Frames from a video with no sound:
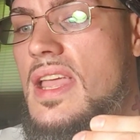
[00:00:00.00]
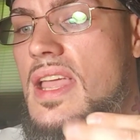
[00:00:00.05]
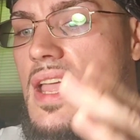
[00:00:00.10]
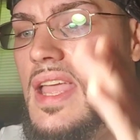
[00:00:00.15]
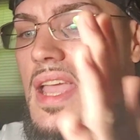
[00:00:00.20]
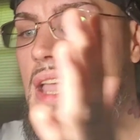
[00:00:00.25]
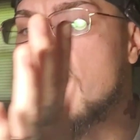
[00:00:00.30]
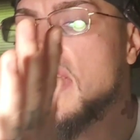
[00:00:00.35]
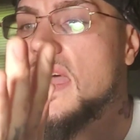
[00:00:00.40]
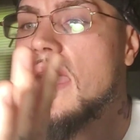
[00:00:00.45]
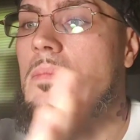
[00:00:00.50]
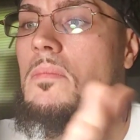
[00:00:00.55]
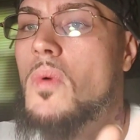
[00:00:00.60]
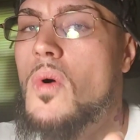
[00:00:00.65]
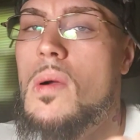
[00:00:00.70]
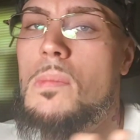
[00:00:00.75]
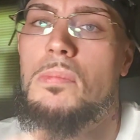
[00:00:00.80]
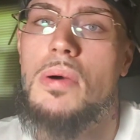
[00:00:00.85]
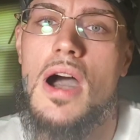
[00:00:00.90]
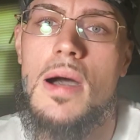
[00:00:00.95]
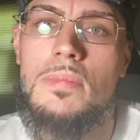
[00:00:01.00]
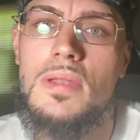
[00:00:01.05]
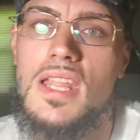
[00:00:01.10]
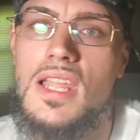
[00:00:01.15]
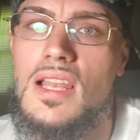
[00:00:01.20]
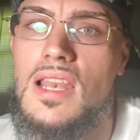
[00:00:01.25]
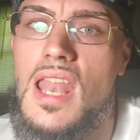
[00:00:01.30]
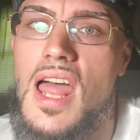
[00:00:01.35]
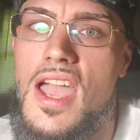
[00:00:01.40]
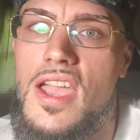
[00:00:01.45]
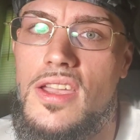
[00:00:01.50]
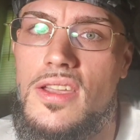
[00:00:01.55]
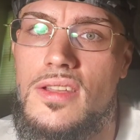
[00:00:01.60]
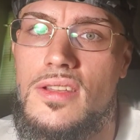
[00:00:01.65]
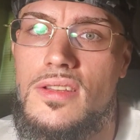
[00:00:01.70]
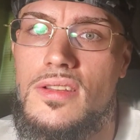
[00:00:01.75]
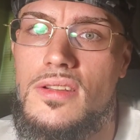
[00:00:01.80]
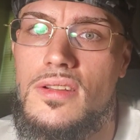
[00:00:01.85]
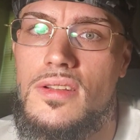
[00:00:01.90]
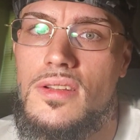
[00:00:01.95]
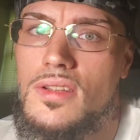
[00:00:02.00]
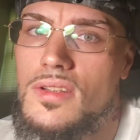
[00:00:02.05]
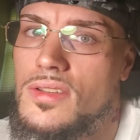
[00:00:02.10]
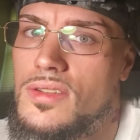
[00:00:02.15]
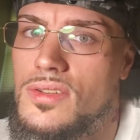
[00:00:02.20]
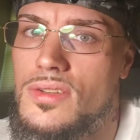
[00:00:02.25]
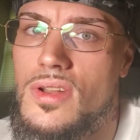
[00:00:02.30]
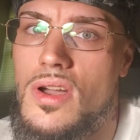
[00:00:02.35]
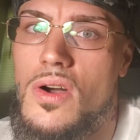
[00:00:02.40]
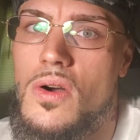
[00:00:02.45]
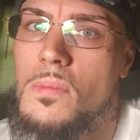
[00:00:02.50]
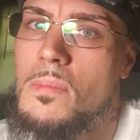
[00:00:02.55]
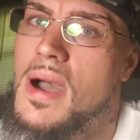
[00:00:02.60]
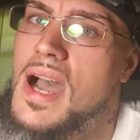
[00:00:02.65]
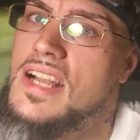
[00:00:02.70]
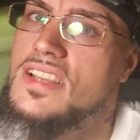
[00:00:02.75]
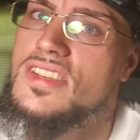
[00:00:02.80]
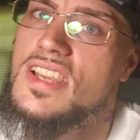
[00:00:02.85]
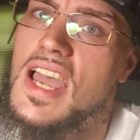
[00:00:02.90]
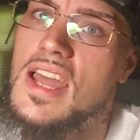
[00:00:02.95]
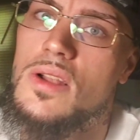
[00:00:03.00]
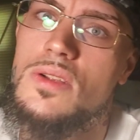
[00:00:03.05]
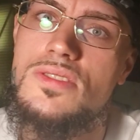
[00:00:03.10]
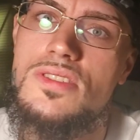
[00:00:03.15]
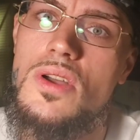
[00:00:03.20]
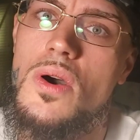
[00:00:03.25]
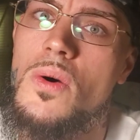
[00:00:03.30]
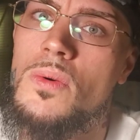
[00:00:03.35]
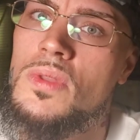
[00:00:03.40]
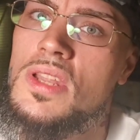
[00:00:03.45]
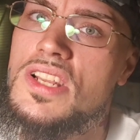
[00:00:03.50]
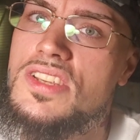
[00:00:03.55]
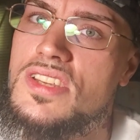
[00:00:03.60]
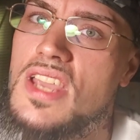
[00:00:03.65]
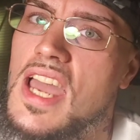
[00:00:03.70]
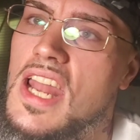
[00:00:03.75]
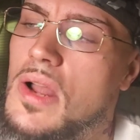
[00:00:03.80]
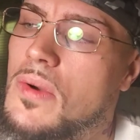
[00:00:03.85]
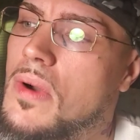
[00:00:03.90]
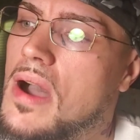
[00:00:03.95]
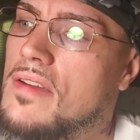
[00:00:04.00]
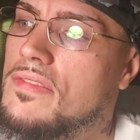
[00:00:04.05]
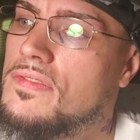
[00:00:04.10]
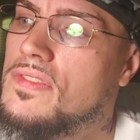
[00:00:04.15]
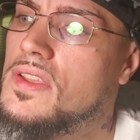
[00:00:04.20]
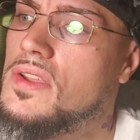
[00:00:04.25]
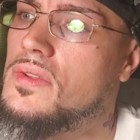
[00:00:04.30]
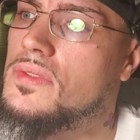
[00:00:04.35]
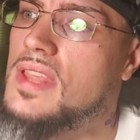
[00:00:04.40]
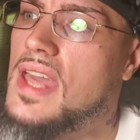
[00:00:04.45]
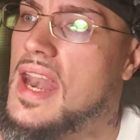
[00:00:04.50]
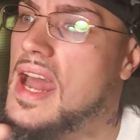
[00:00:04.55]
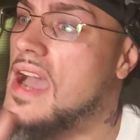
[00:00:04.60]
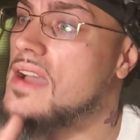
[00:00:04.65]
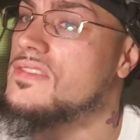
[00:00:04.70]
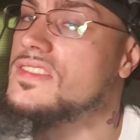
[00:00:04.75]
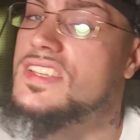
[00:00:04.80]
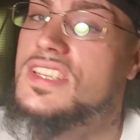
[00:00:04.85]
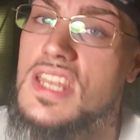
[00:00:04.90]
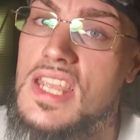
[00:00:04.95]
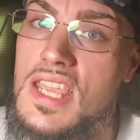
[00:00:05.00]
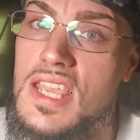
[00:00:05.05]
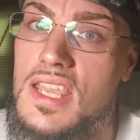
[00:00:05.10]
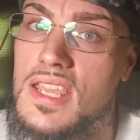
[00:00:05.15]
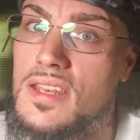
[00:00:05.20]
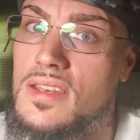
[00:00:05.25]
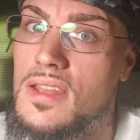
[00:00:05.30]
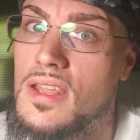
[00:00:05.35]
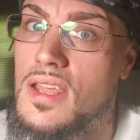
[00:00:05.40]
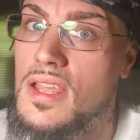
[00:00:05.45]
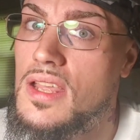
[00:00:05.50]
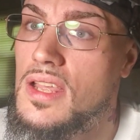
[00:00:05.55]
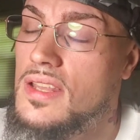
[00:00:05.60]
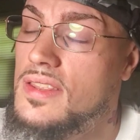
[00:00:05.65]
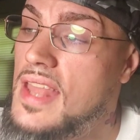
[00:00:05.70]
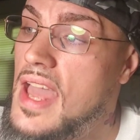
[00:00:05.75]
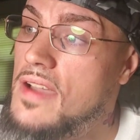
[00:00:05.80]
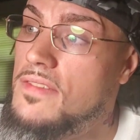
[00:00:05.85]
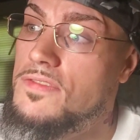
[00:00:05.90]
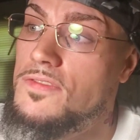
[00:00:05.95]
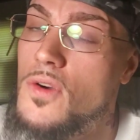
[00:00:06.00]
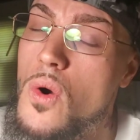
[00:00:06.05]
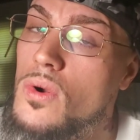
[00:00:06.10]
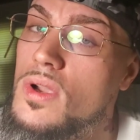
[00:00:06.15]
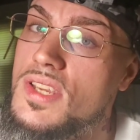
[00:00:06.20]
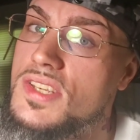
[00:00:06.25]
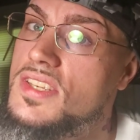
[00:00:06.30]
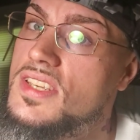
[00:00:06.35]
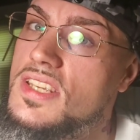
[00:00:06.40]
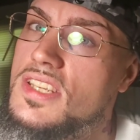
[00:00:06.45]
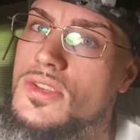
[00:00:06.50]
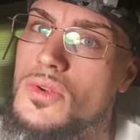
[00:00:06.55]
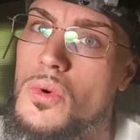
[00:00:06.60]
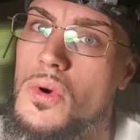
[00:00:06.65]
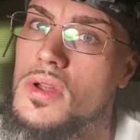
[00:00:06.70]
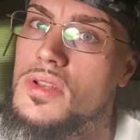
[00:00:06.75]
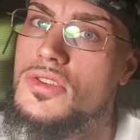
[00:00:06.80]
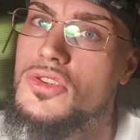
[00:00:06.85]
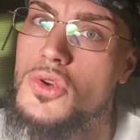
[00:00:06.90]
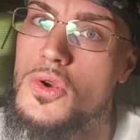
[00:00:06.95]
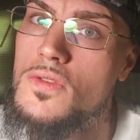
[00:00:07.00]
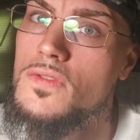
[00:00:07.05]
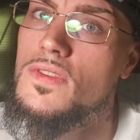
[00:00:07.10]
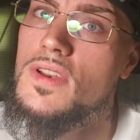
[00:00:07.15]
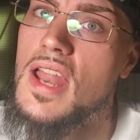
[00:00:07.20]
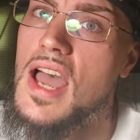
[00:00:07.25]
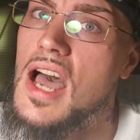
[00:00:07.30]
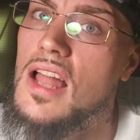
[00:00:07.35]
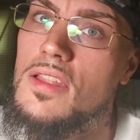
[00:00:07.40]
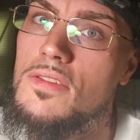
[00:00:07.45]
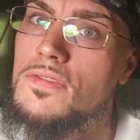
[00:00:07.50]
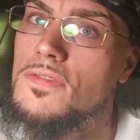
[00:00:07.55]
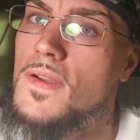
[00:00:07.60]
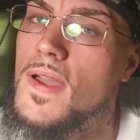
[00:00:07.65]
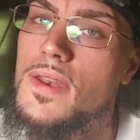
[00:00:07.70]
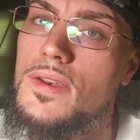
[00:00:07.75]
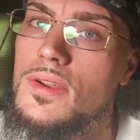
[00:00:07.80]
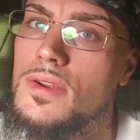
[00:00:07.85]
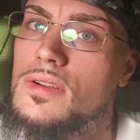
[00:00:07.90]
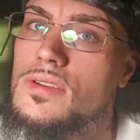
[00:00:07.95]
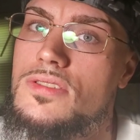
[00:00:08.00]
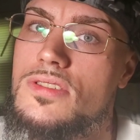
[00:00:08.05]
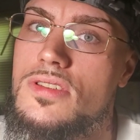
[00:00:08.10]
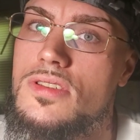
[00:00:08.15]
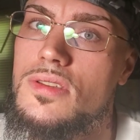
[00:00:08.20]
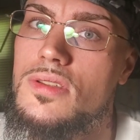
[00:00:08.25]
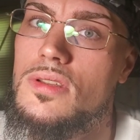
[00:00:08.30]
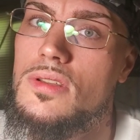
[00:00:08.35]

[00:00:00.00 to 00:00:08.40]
in a more public light. You know, my channel is the only channel I feel that I've seen that focuses on juvenile offenders.